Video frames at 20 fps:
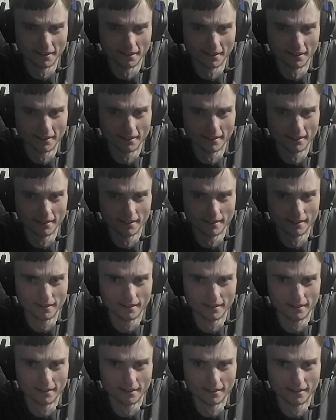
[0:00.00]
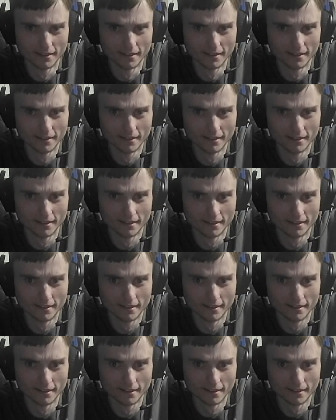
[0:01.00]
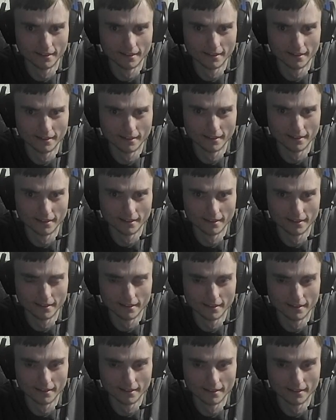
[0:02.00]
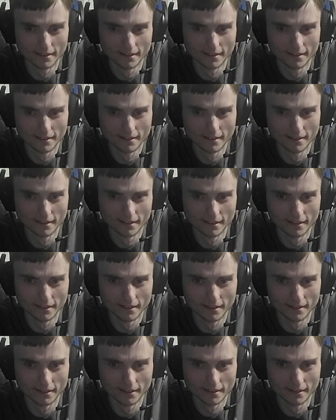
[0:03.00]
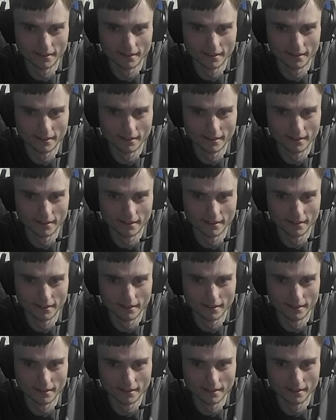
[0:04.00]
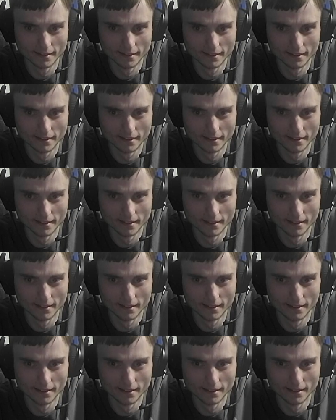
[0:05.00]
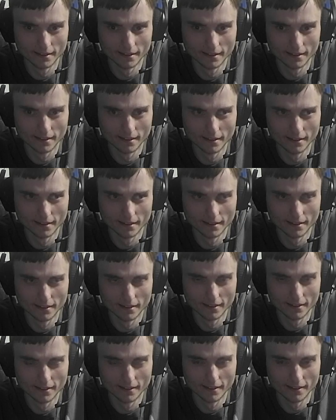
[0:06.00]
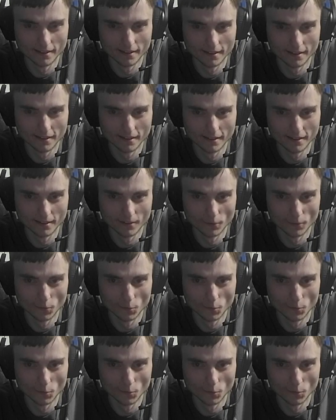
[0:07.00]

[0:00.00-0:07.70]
Nothing is said.